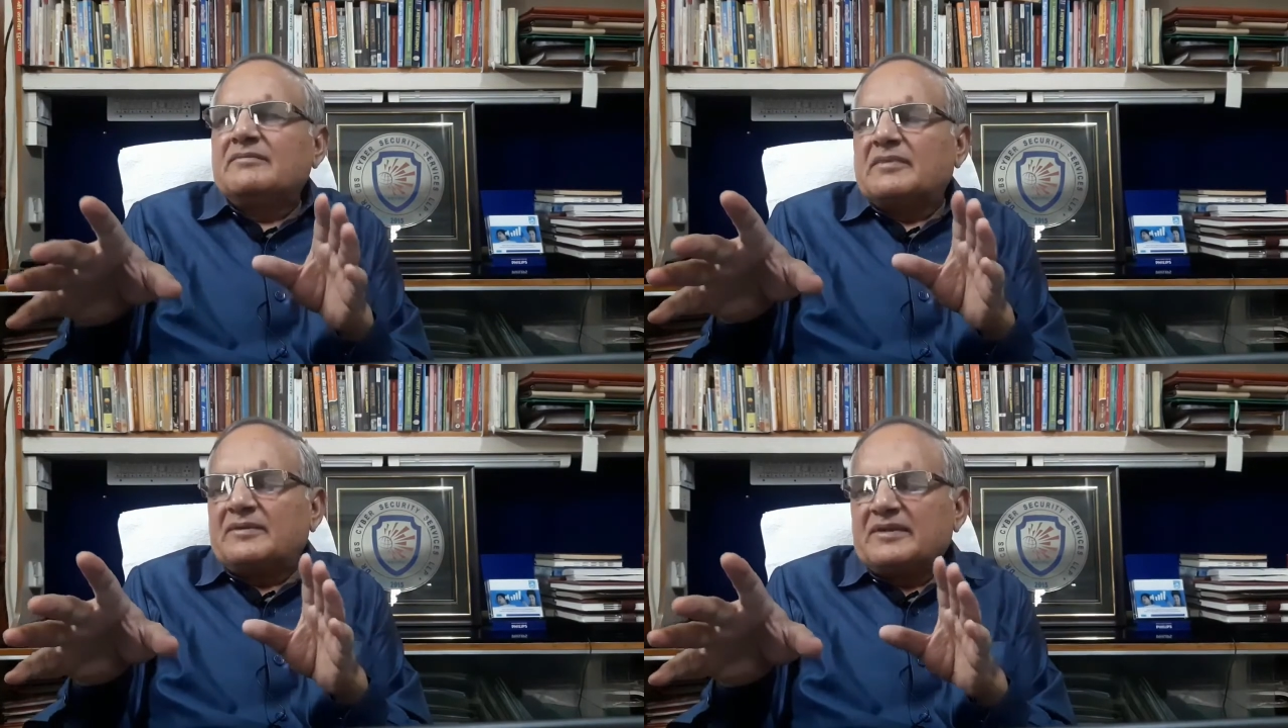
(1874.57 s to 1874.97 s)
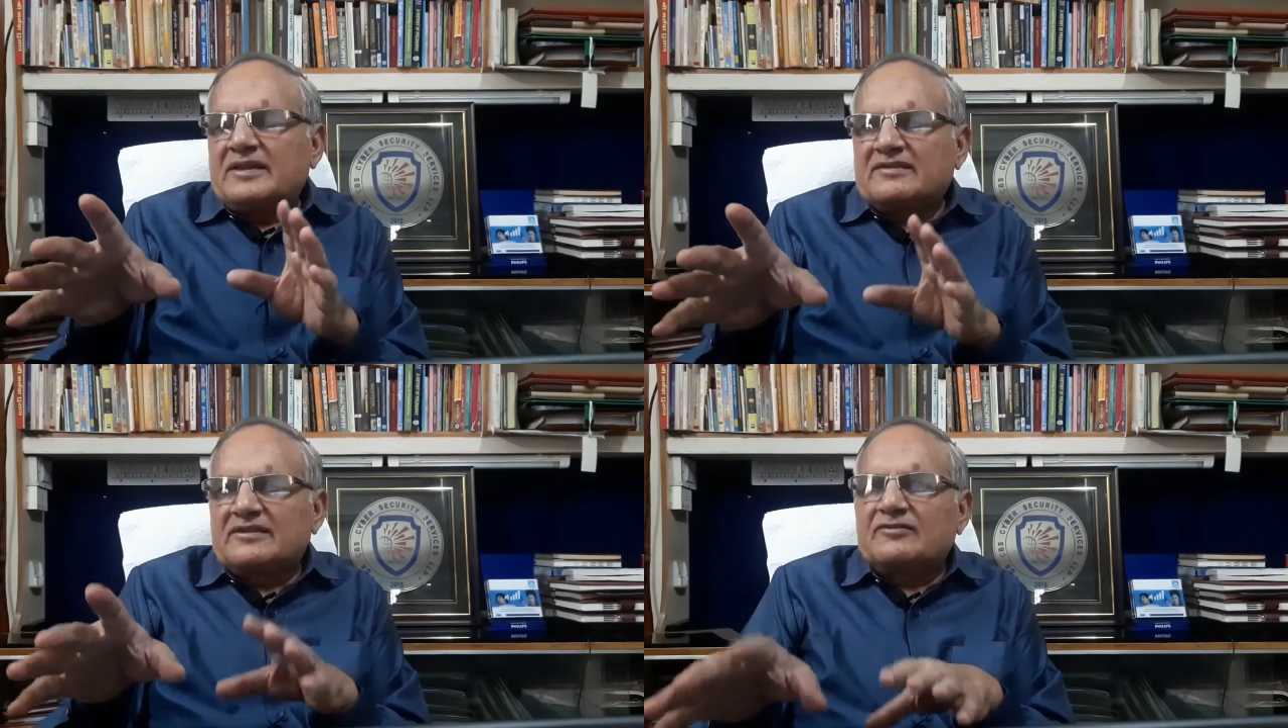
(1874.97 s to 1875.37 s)
maybe
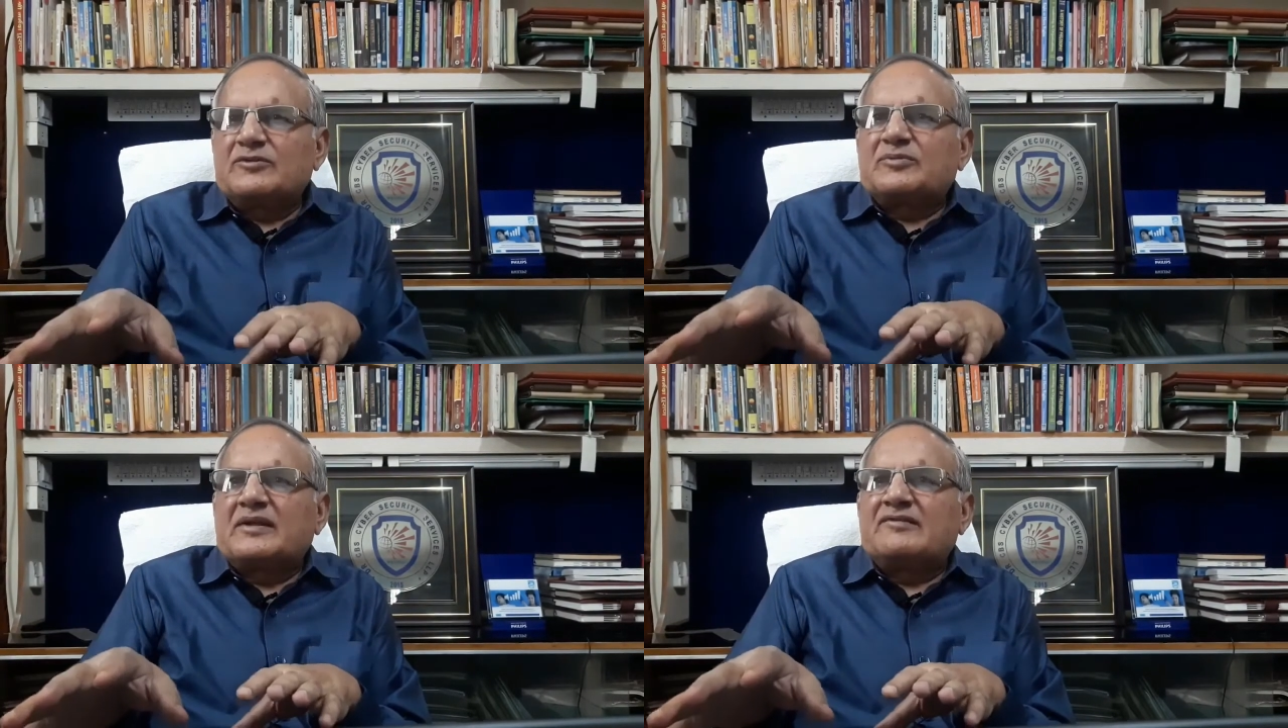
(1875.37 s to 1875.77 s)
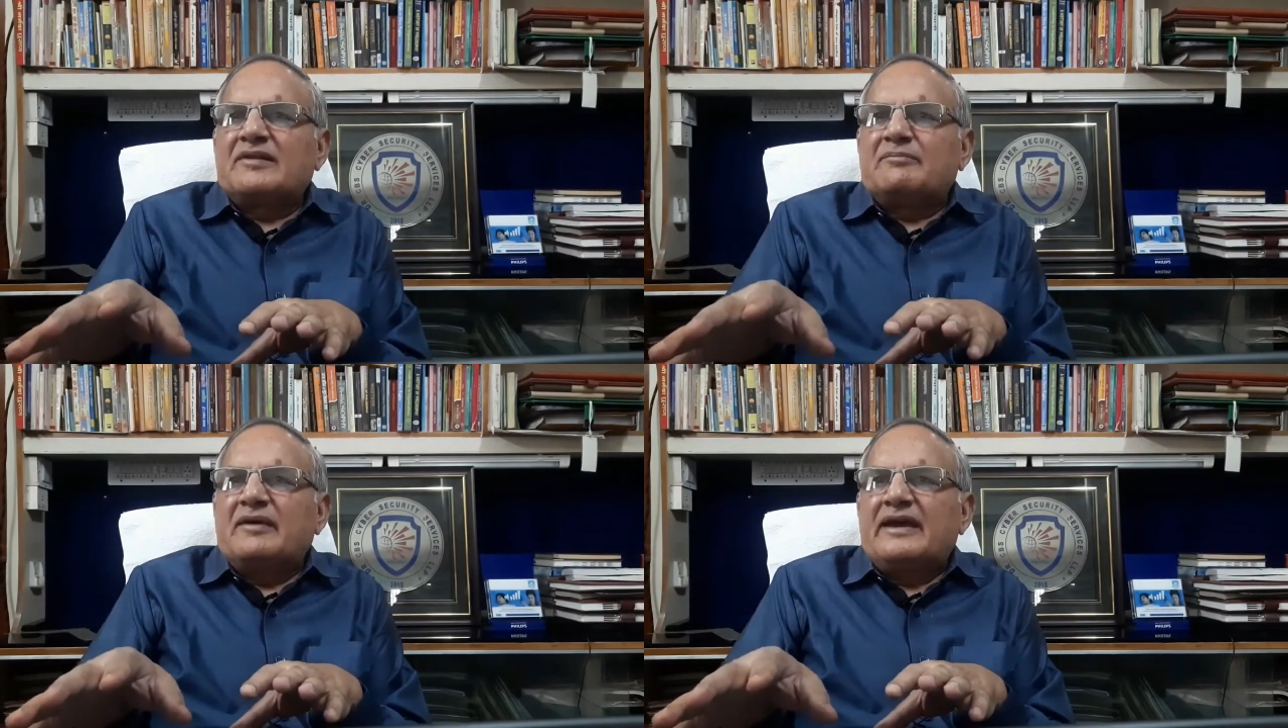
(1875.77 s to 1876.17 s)
the service
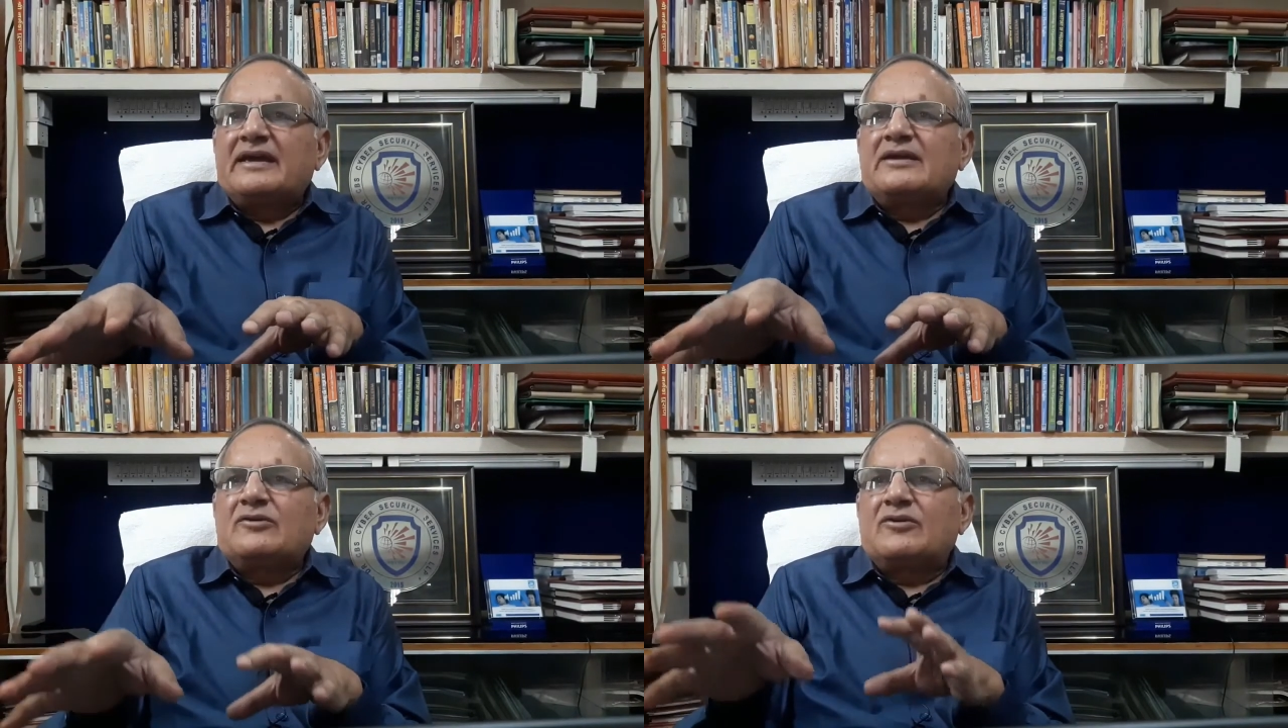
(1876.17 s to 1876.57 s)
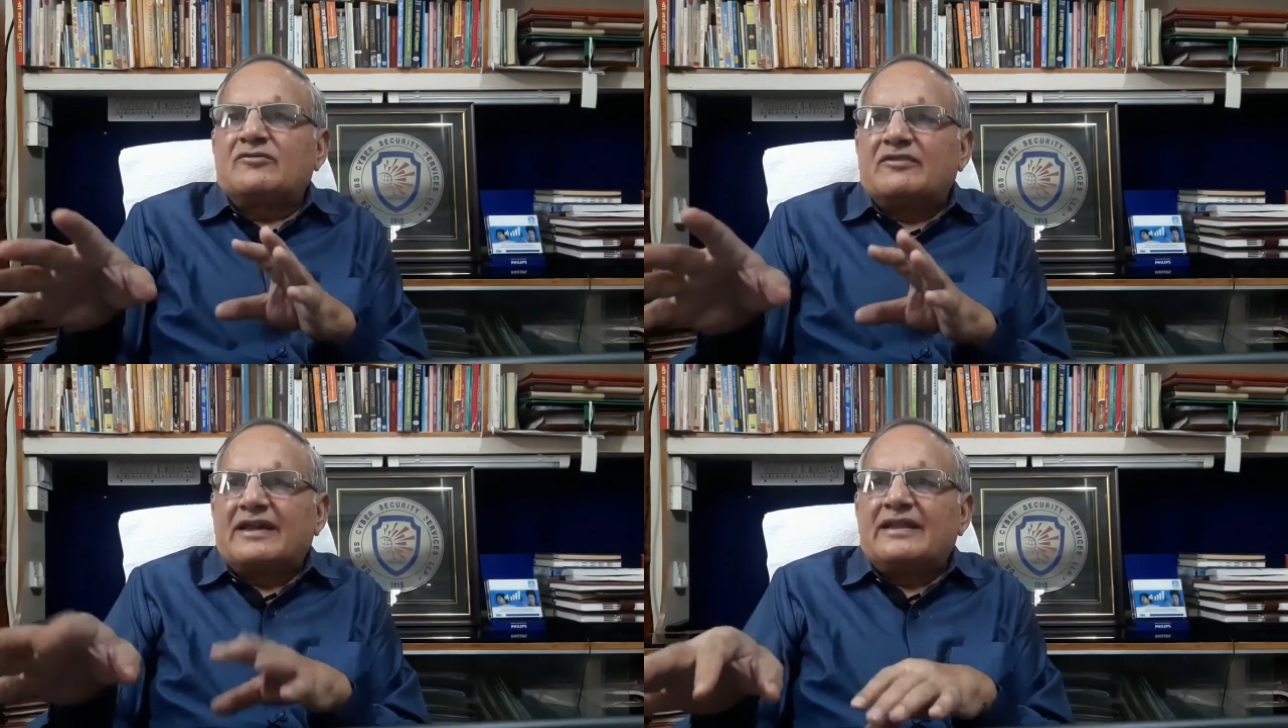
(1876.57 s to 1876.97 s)
provider bank
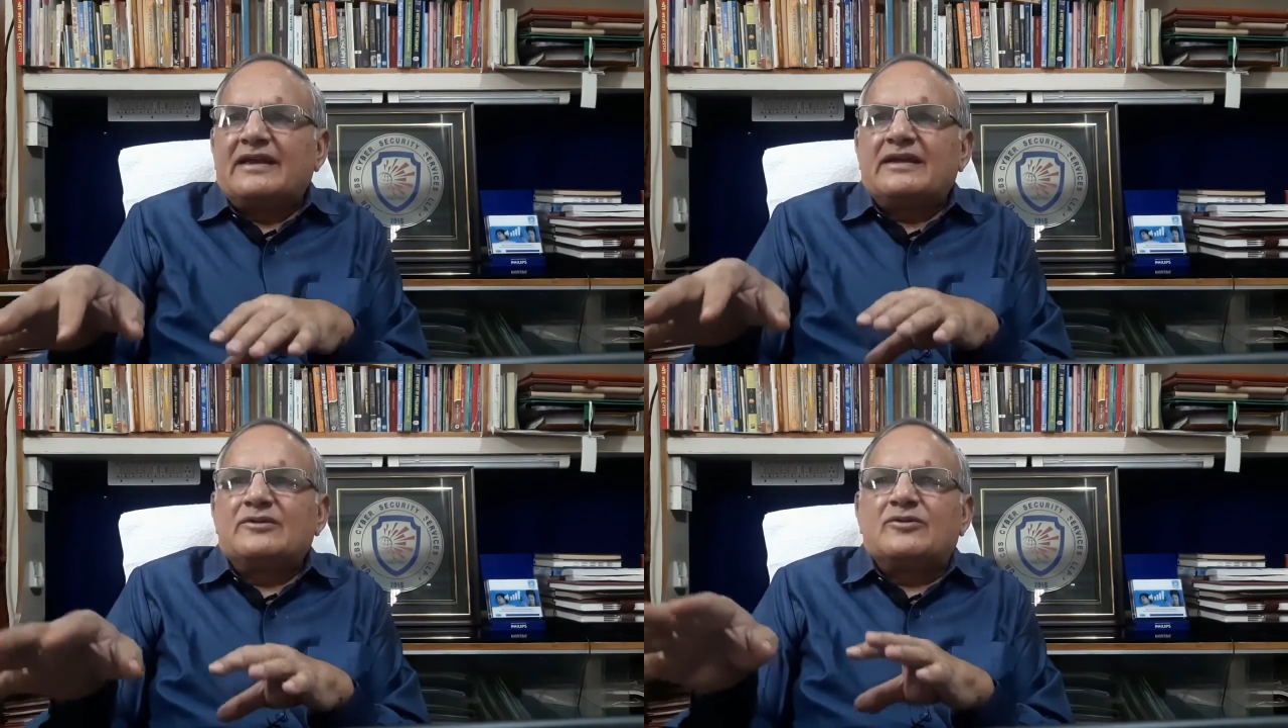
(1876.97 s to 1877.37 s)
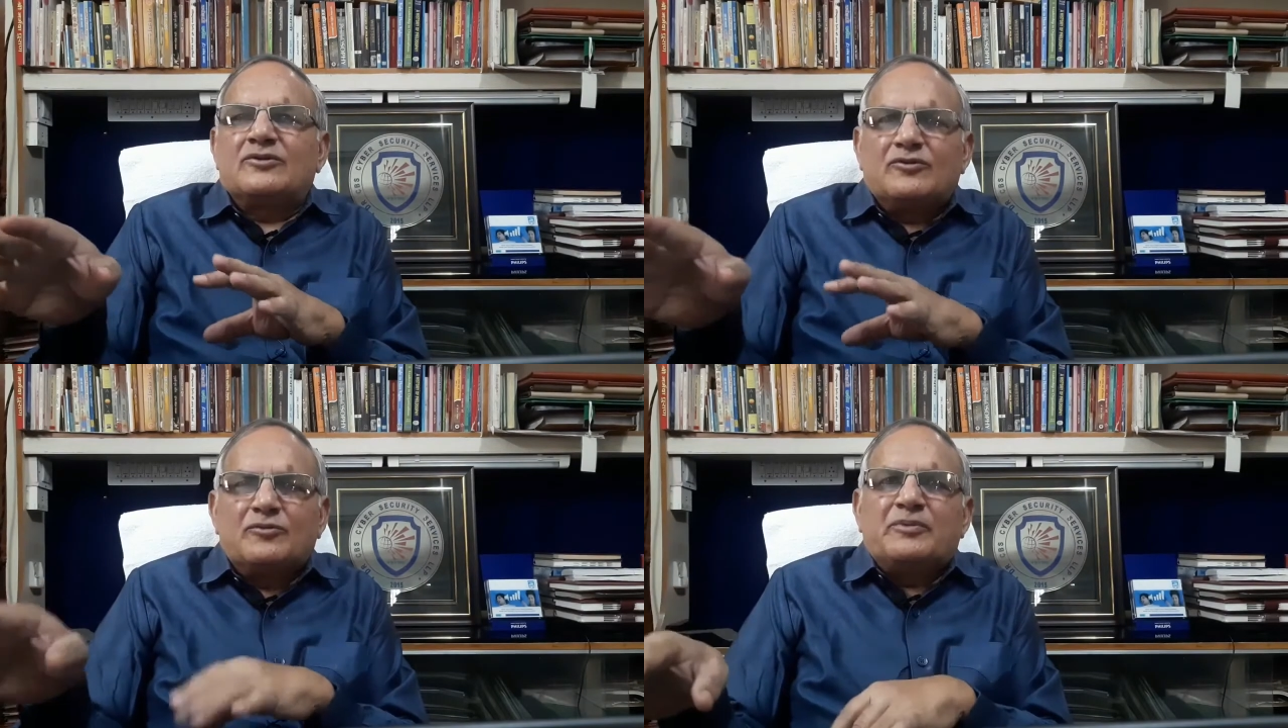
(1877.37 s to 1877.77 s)
or wallet or
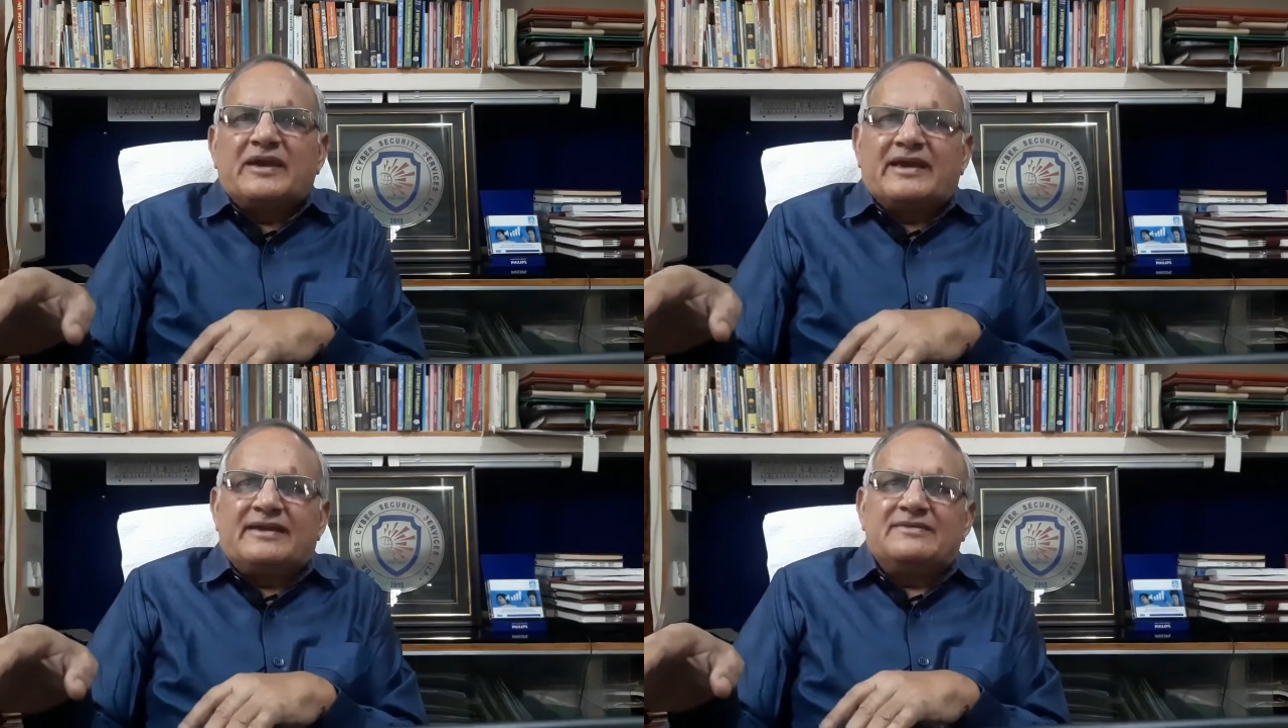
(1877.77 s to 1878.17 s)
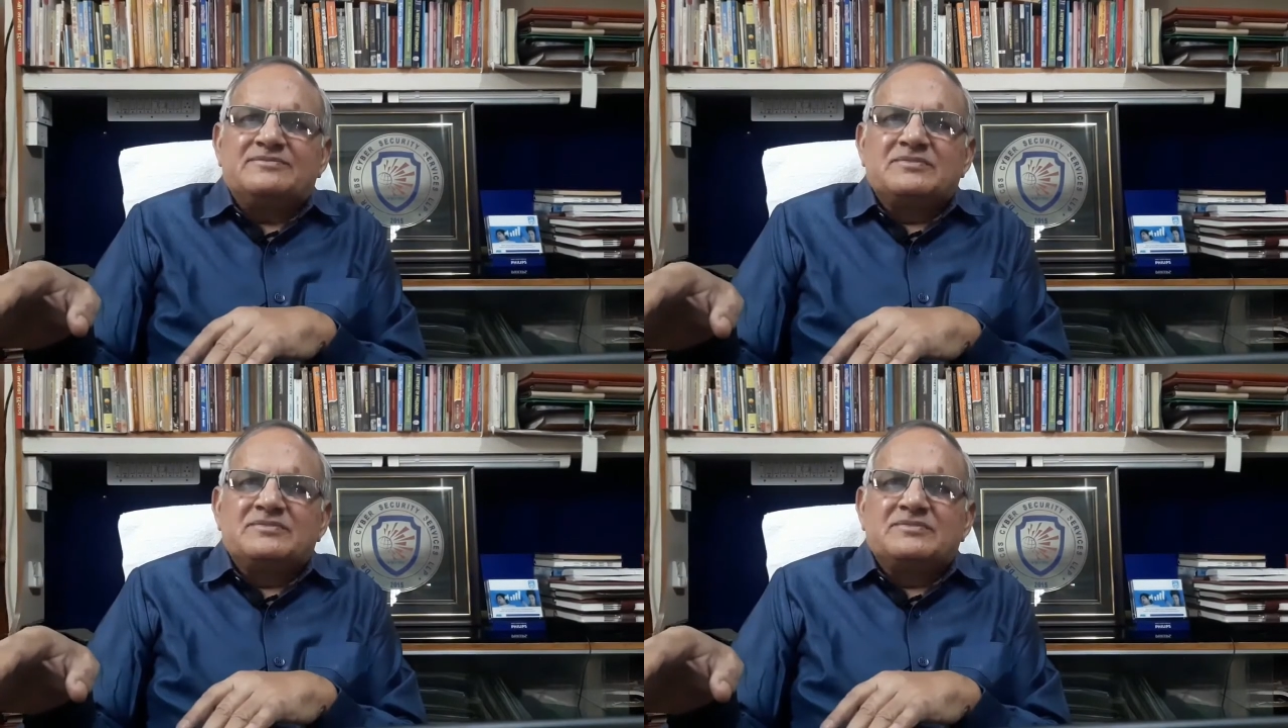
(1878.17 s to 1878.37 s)
UPI,